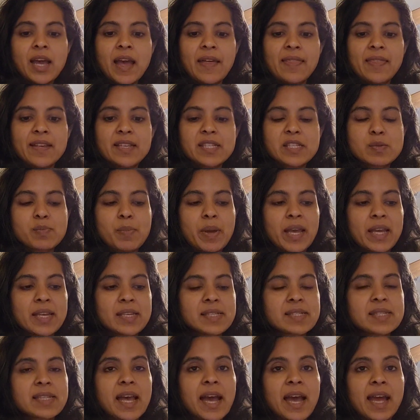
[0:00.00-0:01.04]
And the
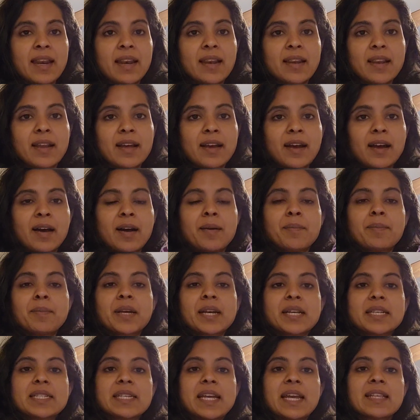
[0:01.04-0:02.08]
space that
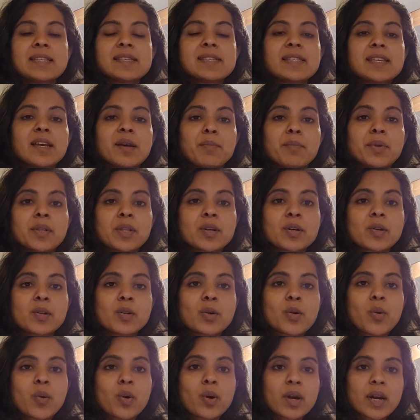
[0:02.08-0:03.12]
contains the umbilical
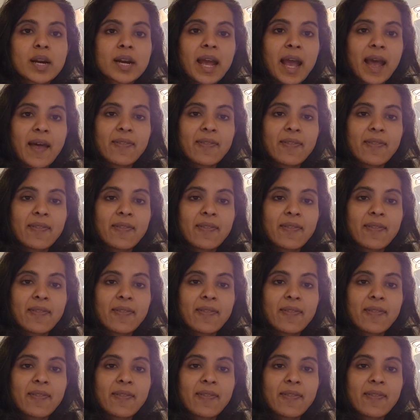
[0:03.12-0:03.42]
cord